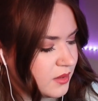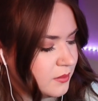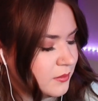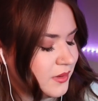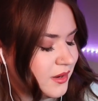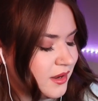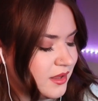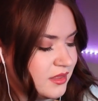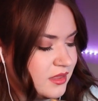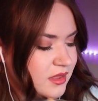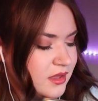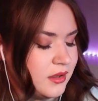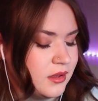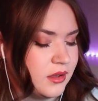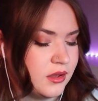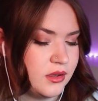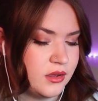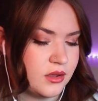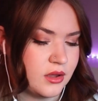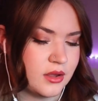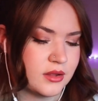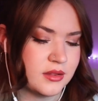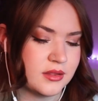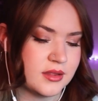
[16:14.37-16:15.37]
But I think
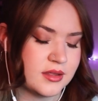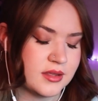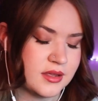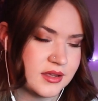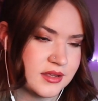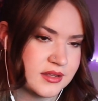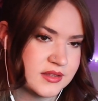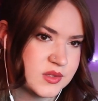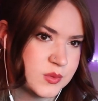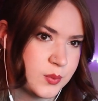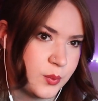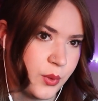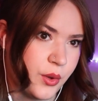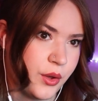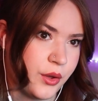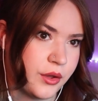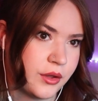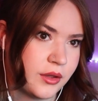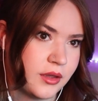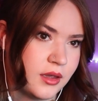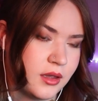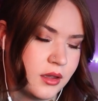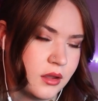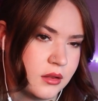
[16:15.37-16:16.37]
I got this
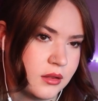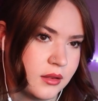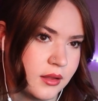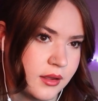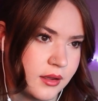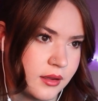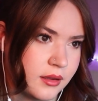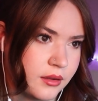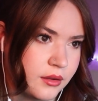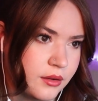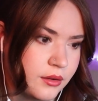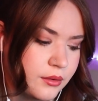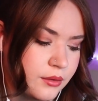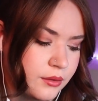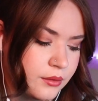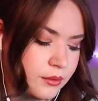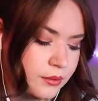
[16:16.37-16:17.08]
book in like,